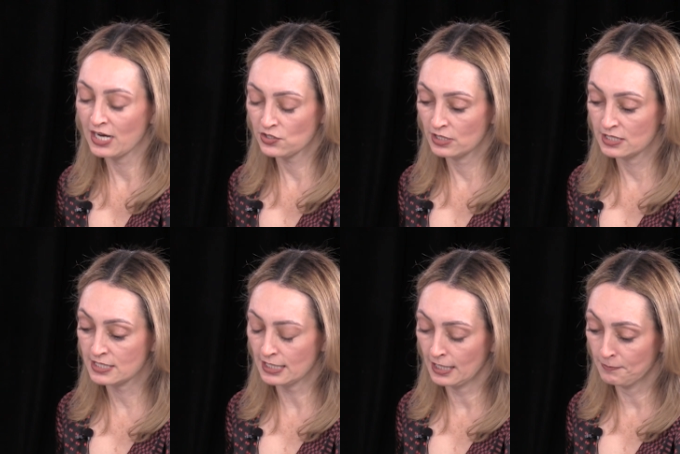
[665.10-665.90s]
actually,
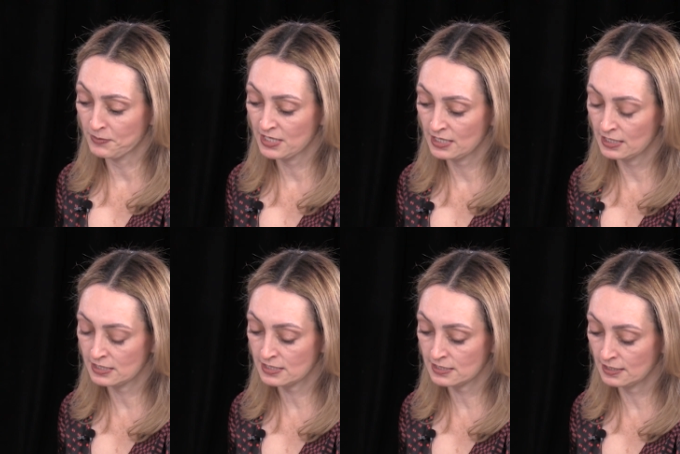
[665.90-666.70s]
it's um,
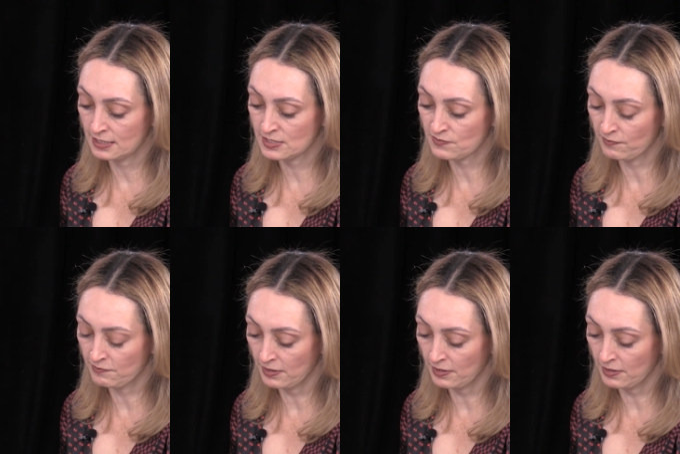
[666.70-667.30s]
it's it's